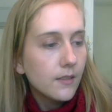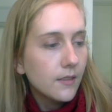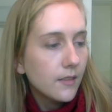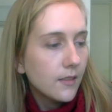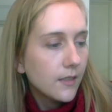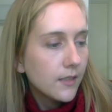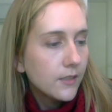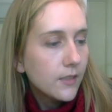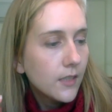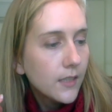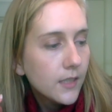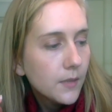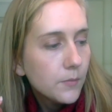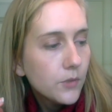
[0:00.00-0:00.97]
I
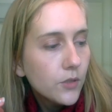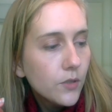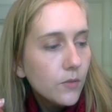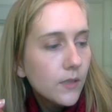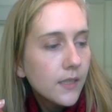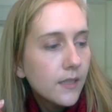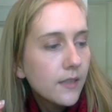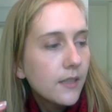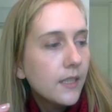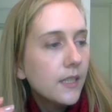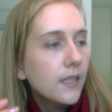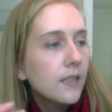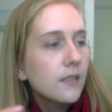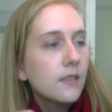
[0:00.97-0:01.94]
dyed up 2 other
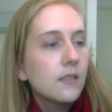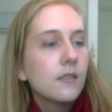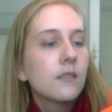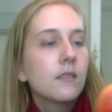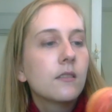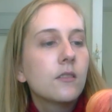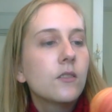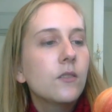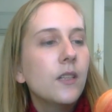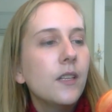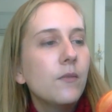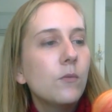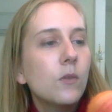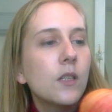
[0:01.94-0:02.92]
things. Do I
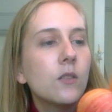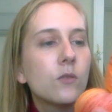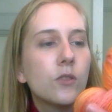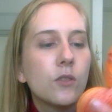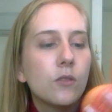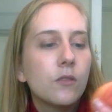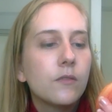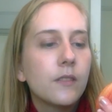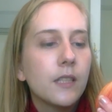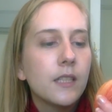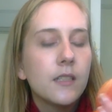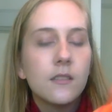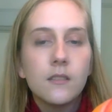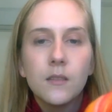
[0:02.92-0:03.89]
have 1 or 2 of
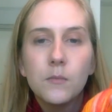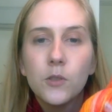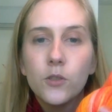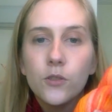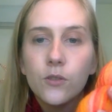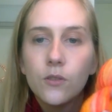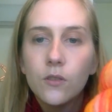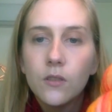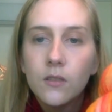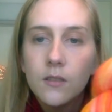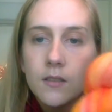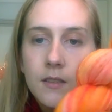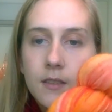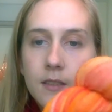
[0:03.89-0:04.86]
these? I'm not sure.
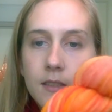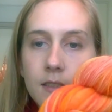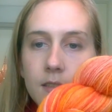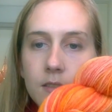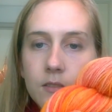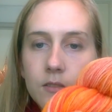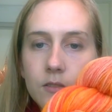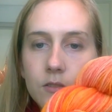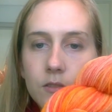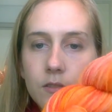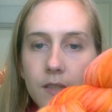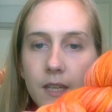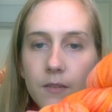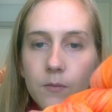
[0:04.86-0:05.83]
Not sure
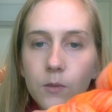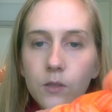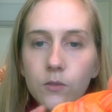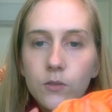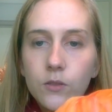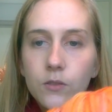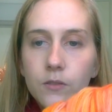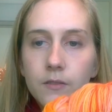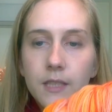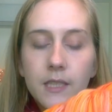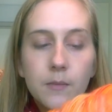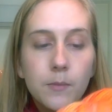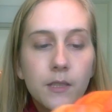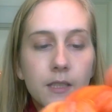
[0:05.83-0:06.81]
if I have 1 or 2 of
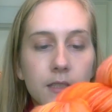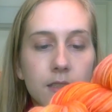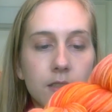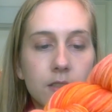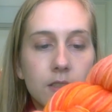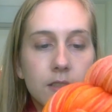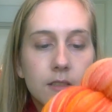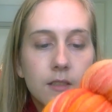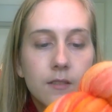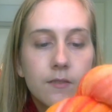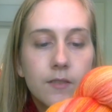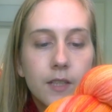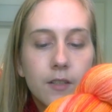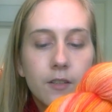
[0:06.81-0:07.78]
these, but this is just a
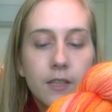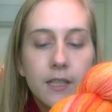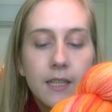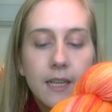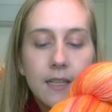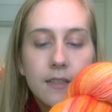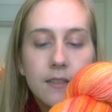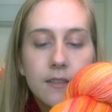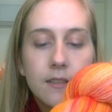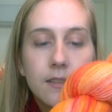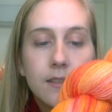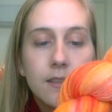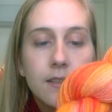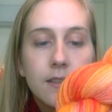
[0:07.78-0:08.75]
variegated